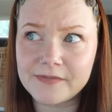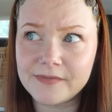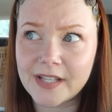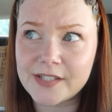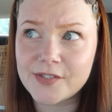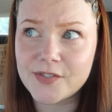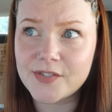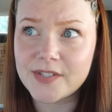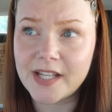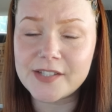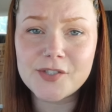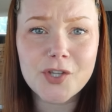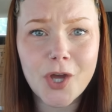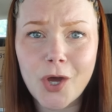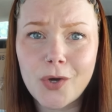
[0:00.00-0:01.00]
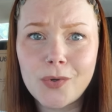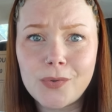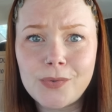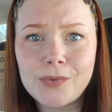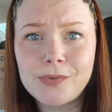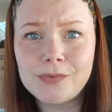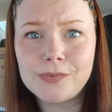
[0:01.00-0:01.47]
Let's
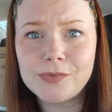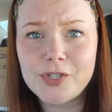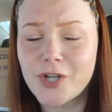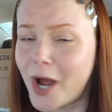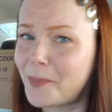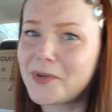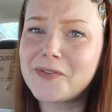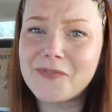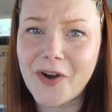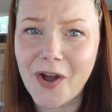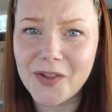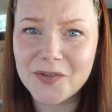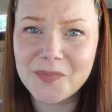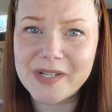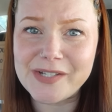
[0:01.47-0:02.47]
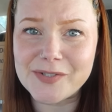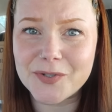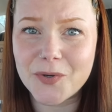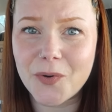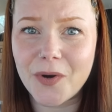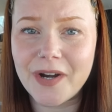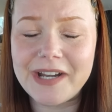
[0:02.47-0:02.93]
go shopping for Halloween
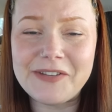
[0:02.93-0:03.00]
decor.